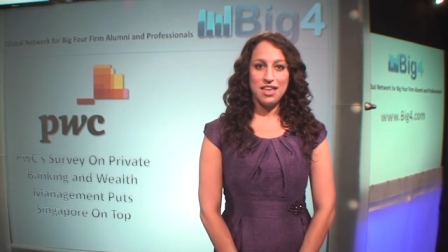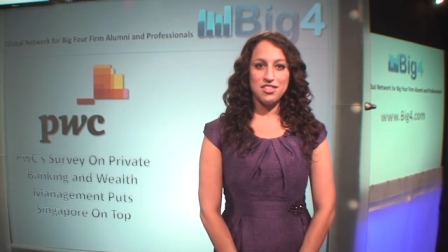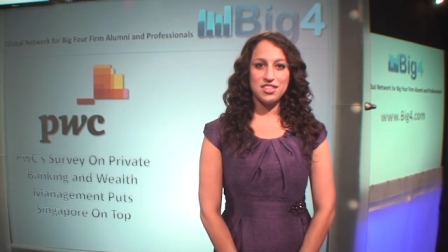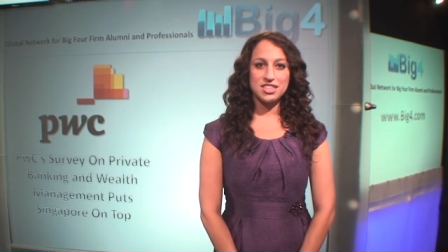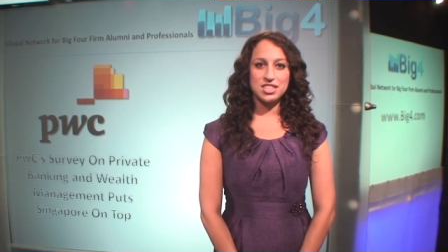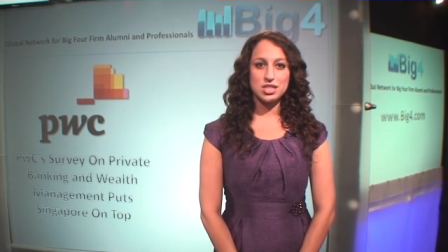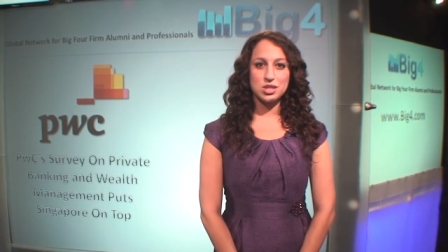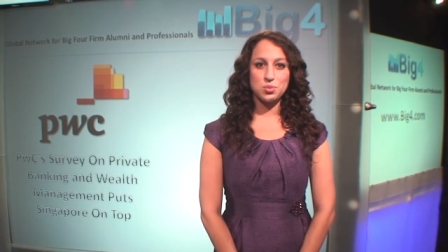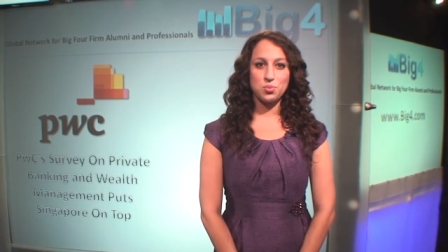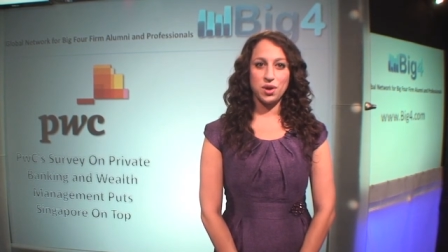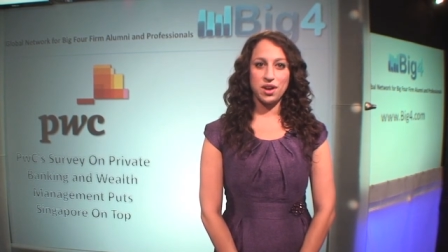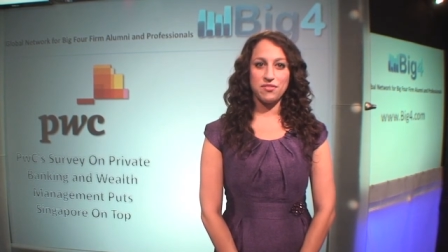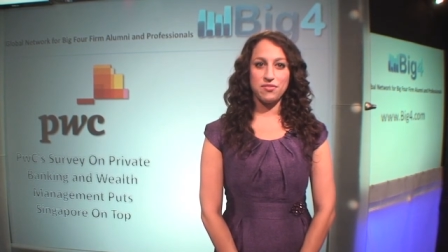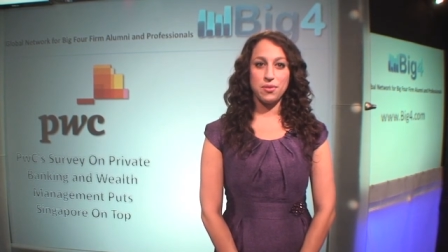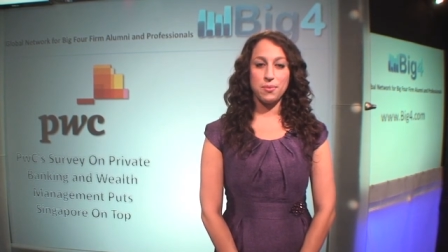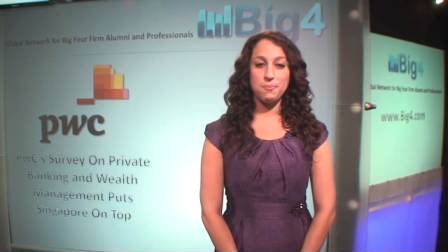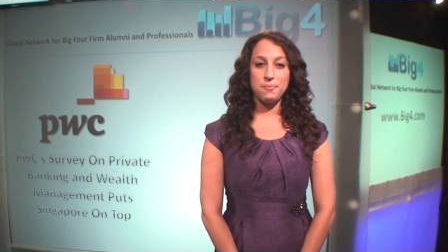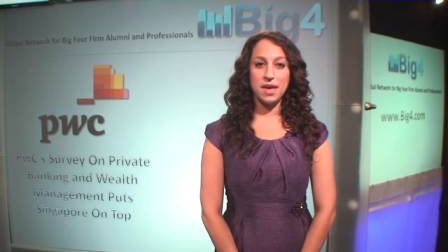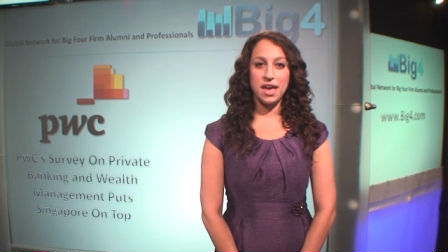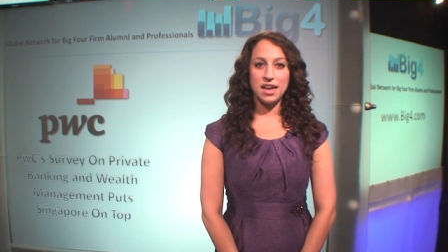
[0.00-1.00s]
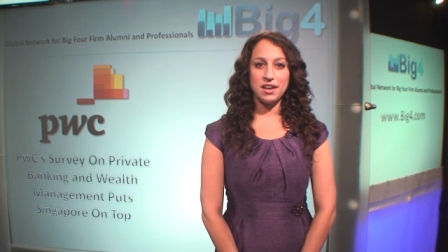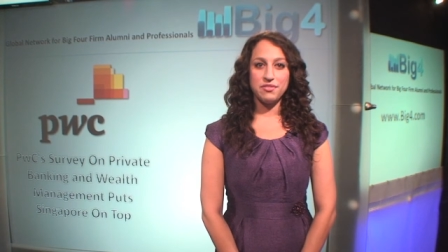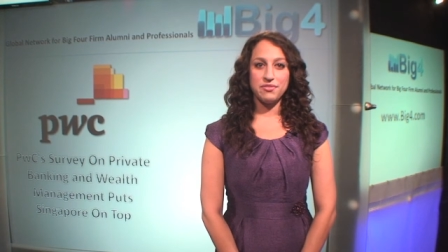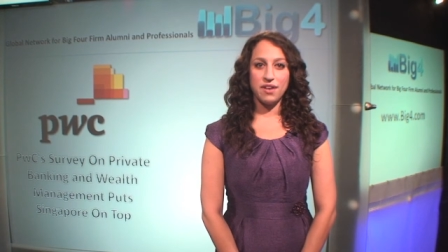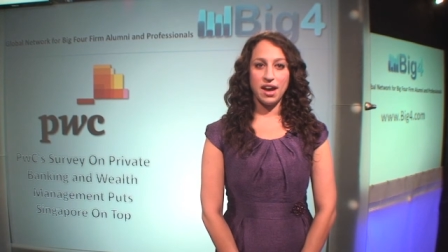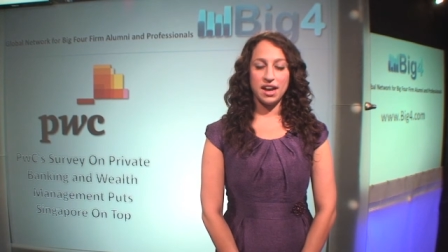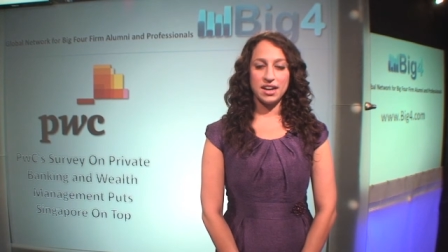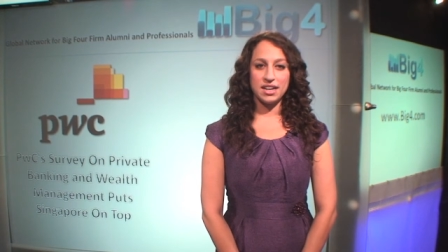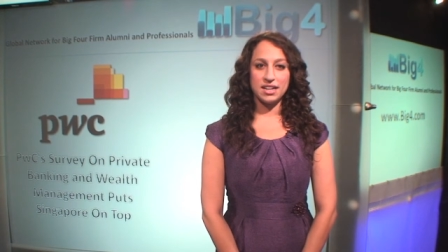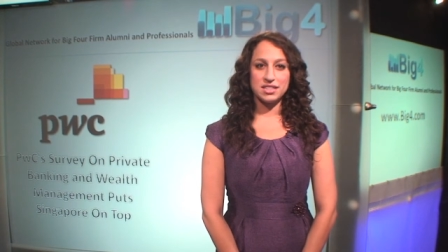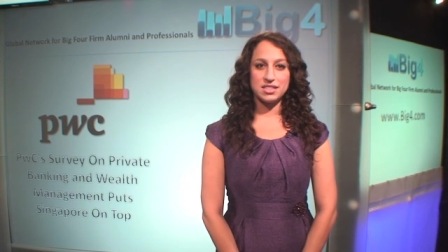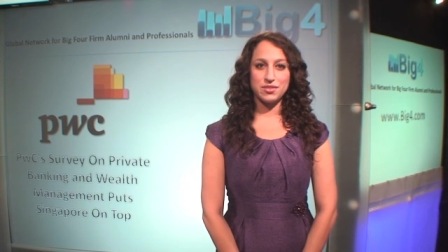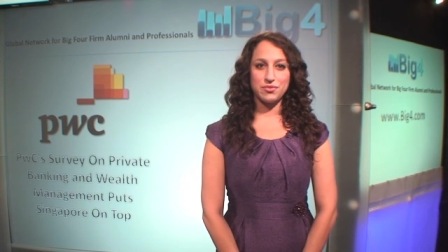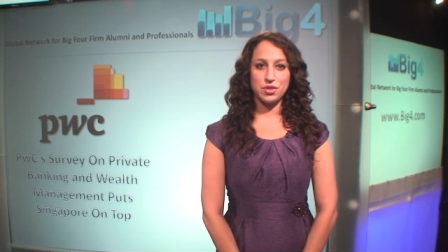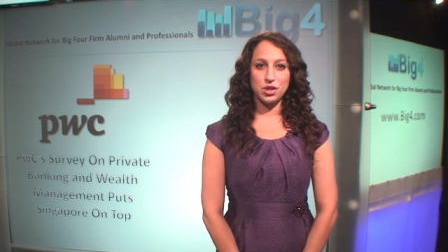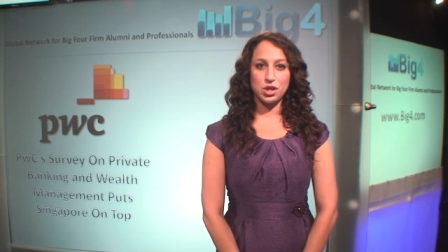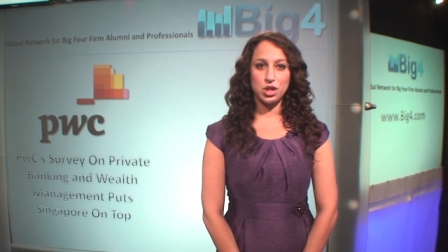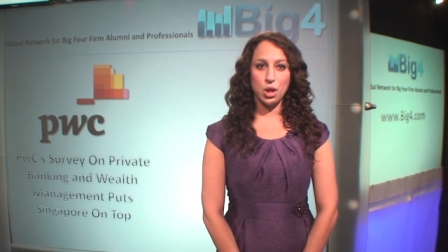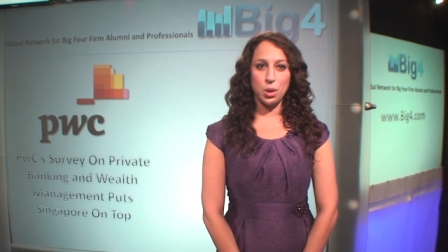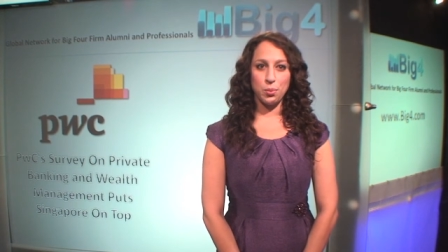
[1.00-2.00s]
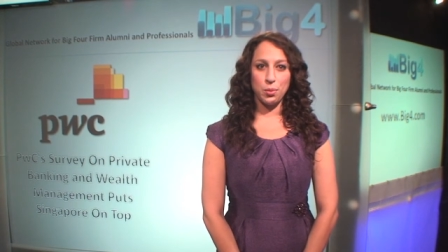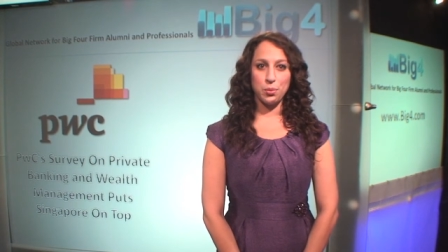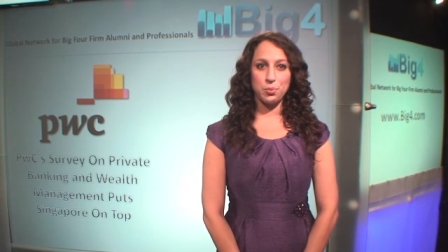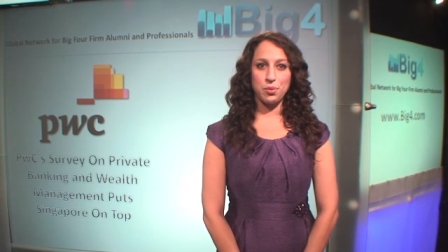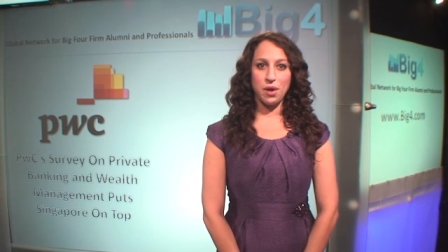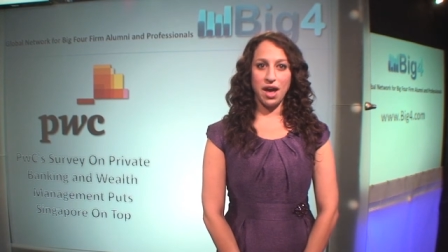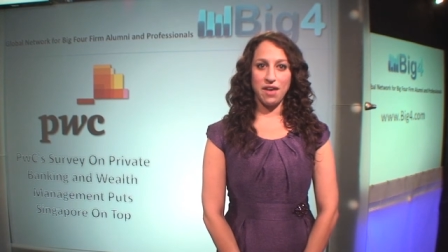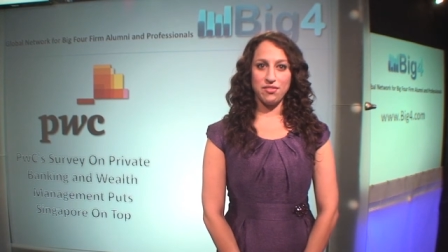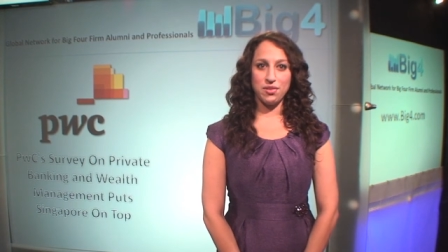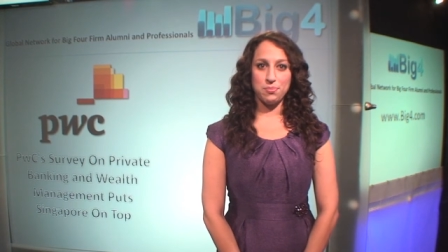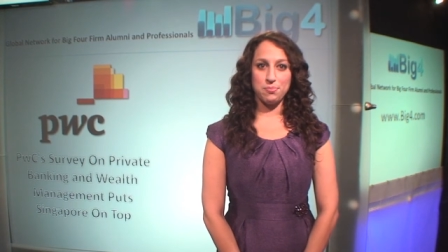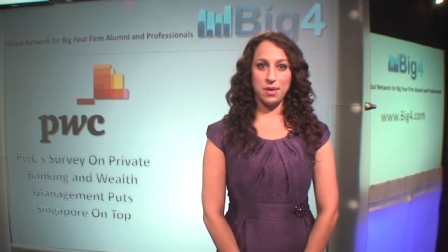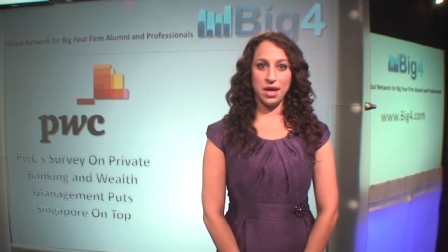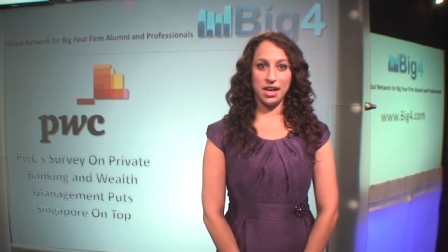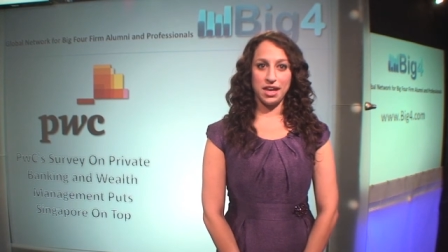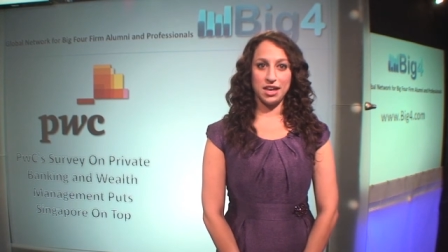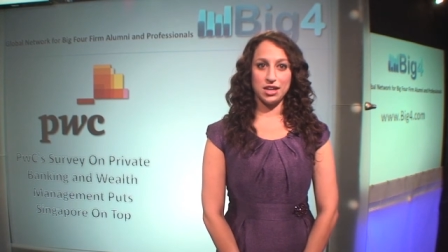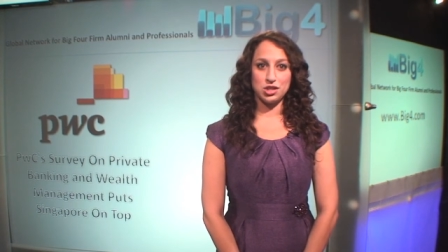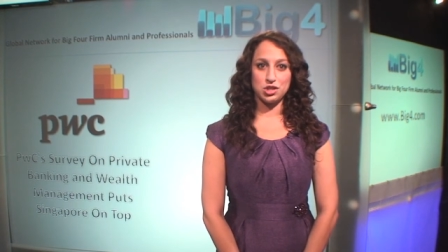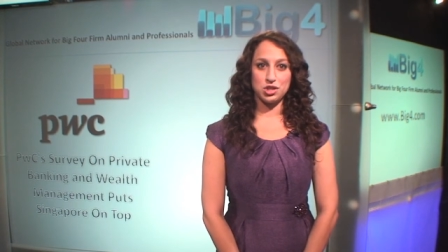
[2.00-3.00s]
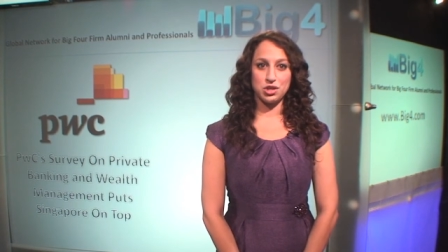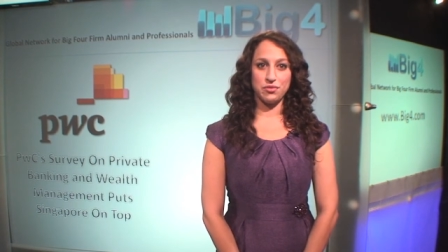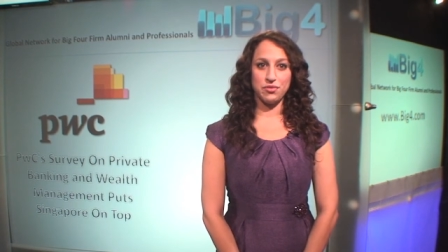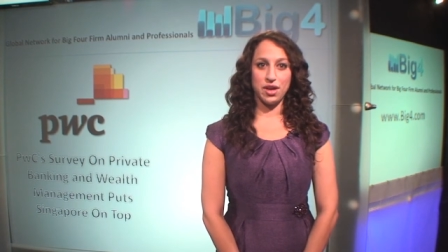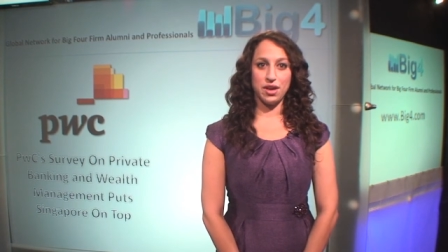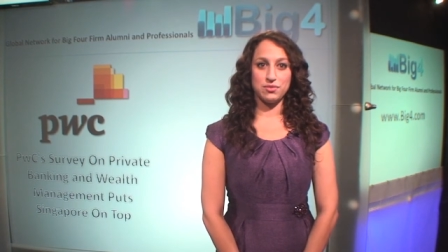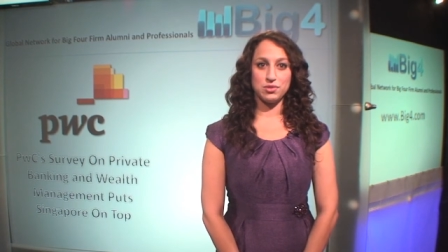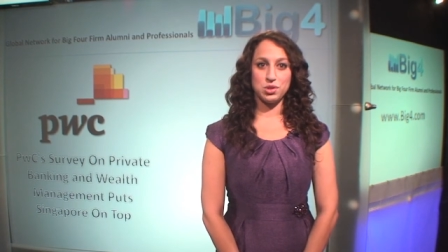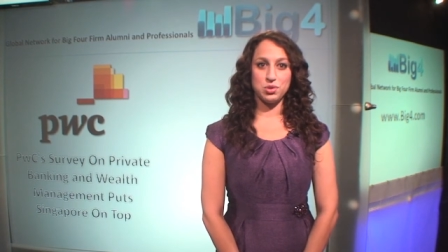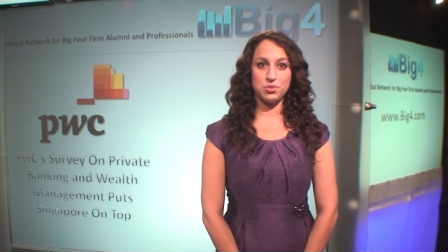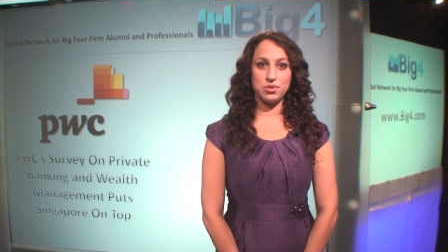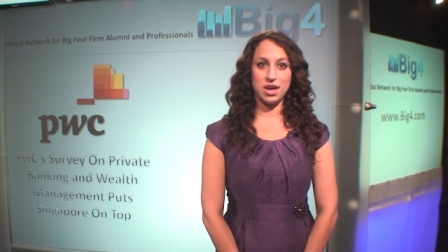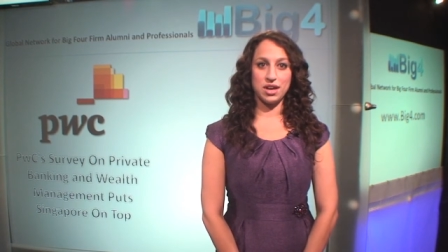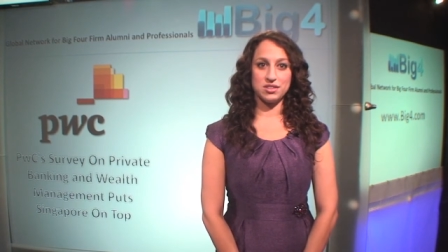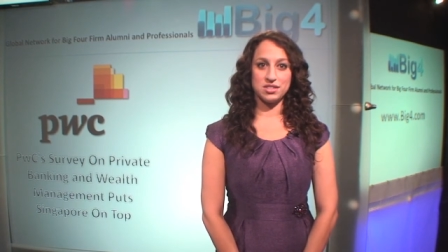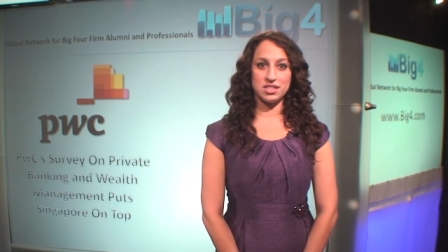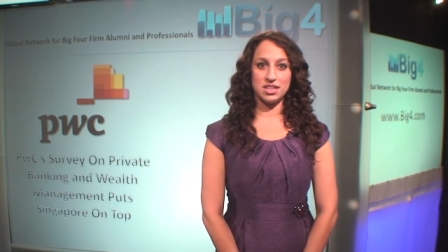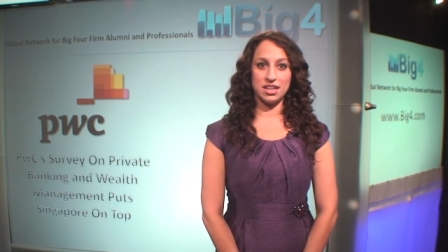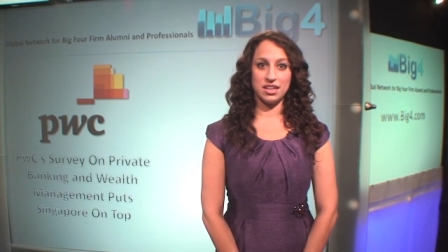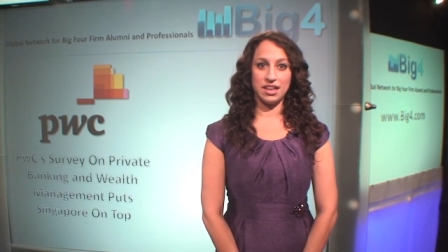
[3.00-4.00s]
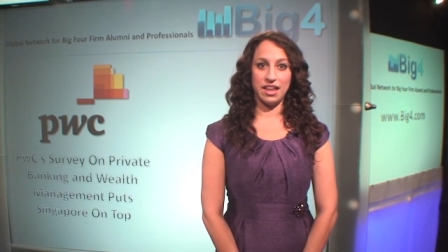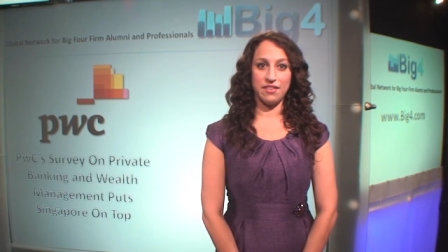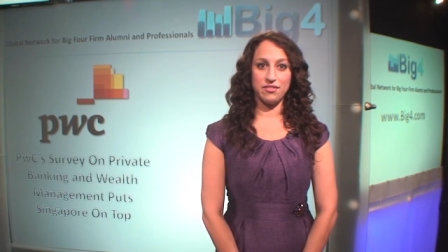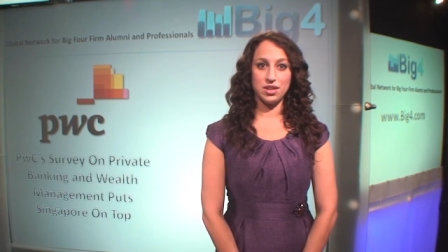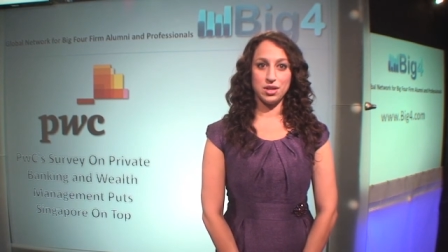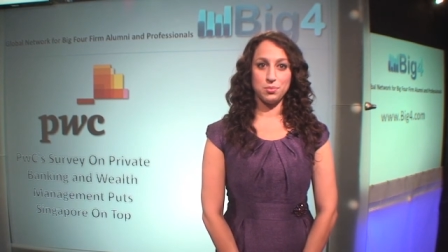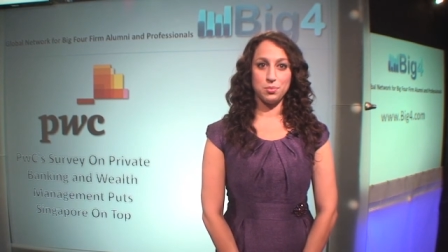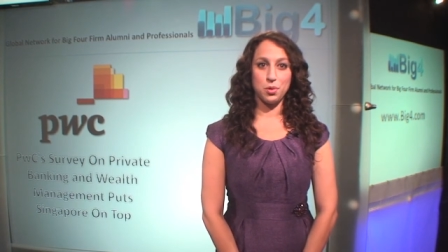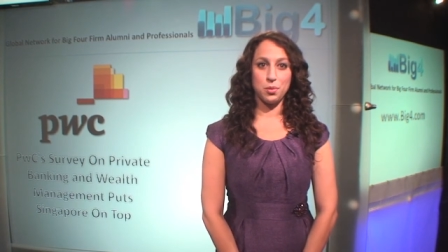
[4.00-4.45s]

This is one of the main findings of the Global Private Banking Survey of 2011,